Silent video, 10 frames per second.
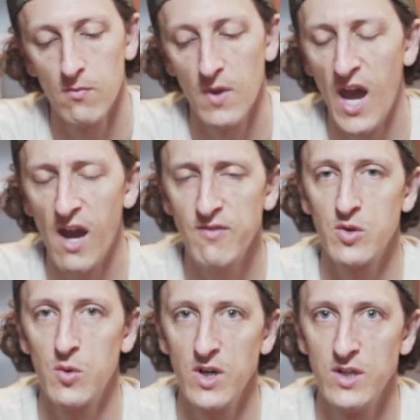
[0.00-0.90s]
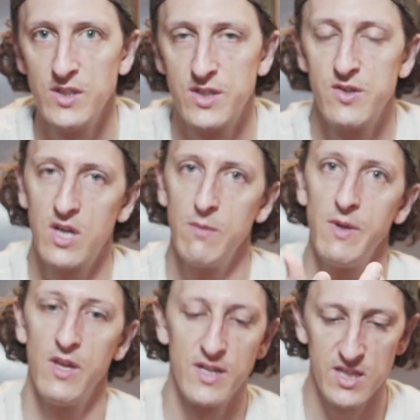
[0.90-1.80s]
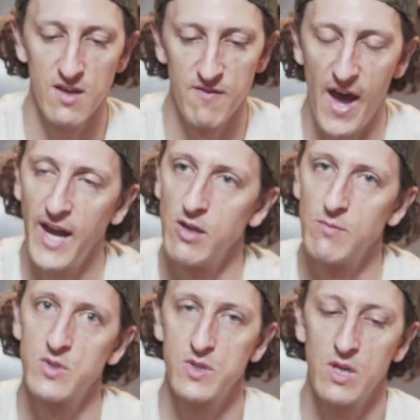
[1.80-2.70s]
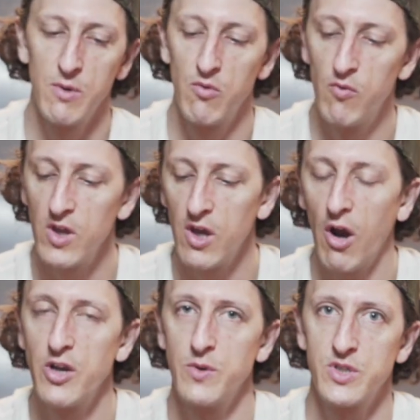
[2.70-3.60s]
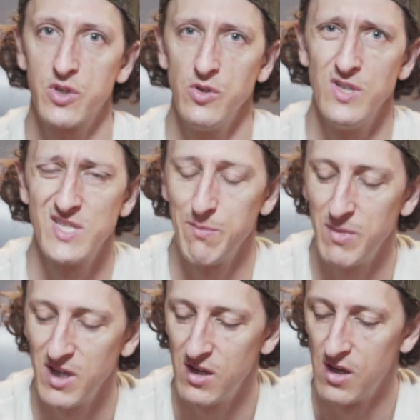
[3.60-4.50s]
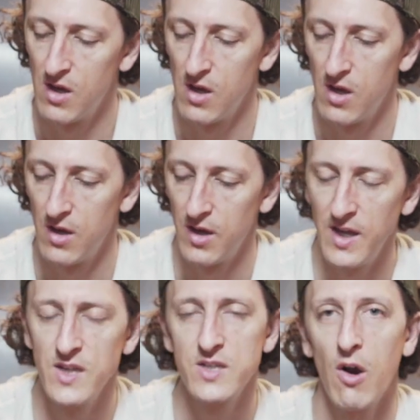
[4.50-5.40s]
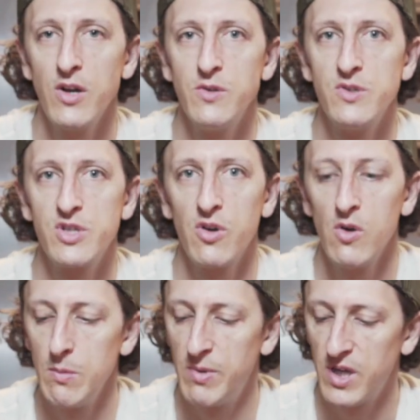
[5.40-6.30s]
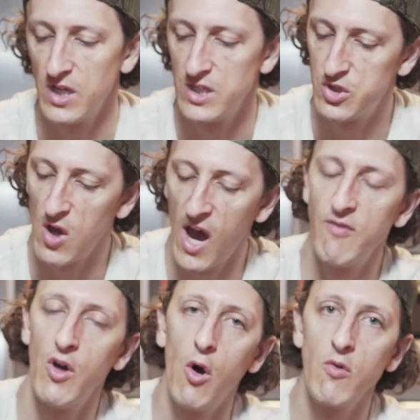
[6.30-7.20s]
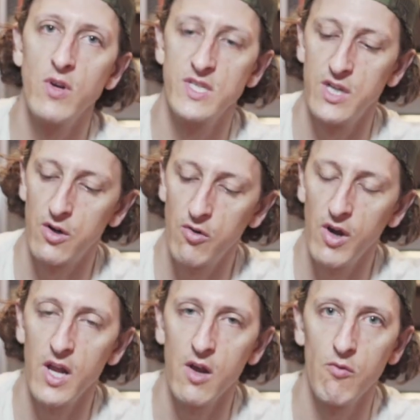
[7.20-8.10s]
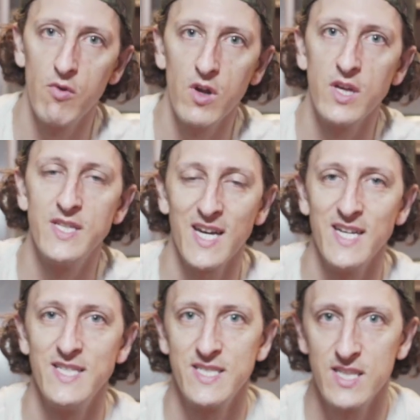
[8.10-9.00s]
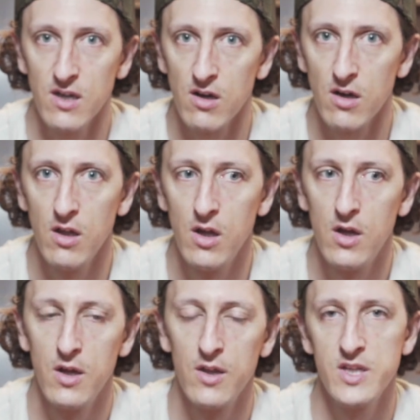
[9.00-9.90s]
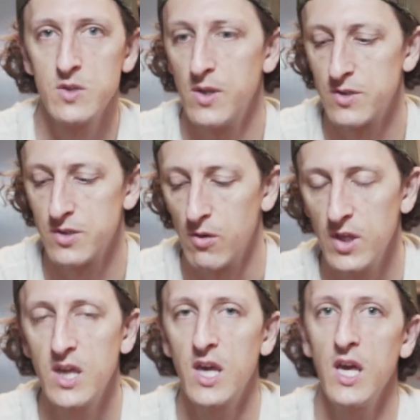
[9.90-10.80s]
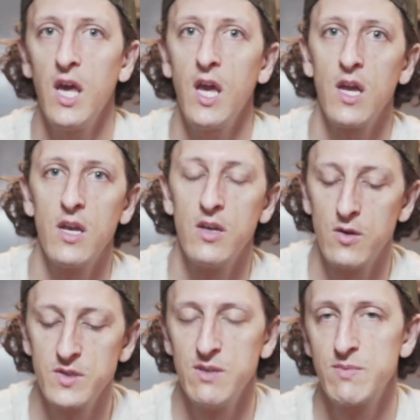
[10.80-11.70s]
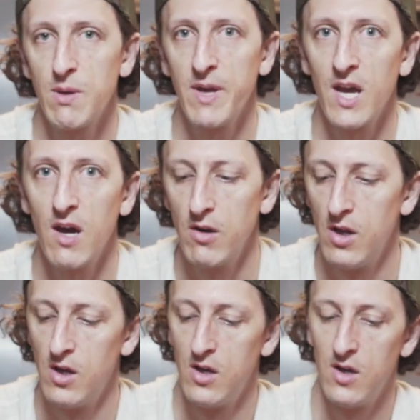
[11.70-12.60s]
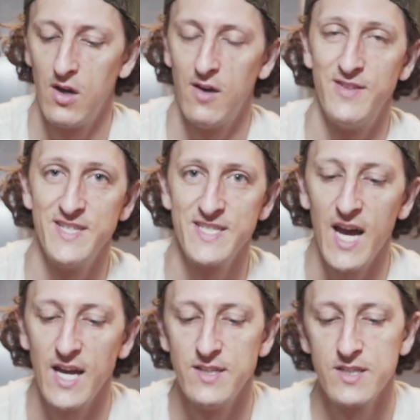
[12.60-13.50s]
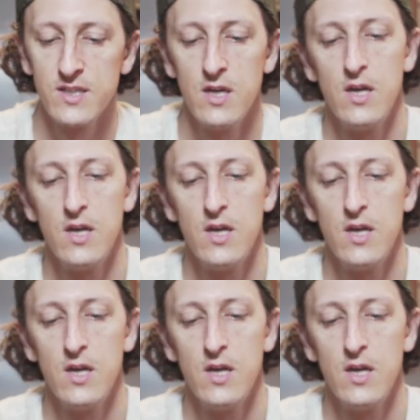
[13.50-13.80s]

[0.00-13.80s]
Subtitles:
afterwards, there's going to be a slight vacuum, so it's going to be really hard to unscrew this. I mean, it is hard to unscrew it because you have the O-rings here creating a really tight seal. This way there's no leaking and no steams coming out of the sides.